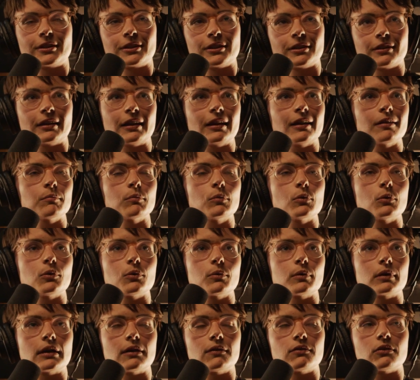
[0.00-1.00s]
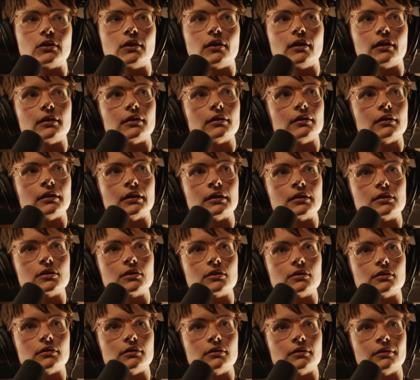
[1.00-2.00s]
them or whatever that it's
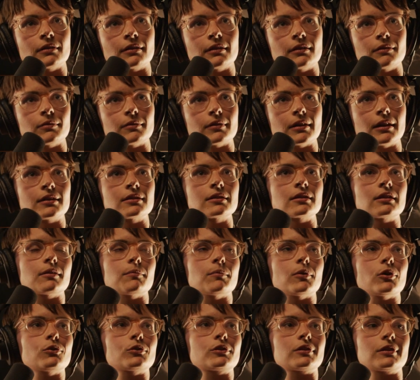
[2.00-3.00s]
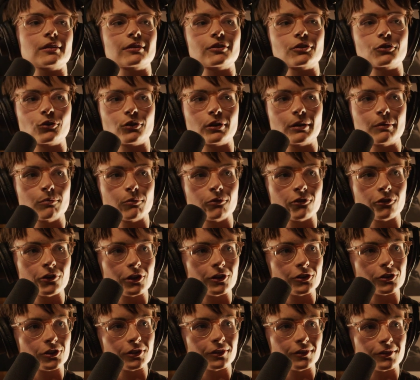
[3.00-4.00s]
the most extreme version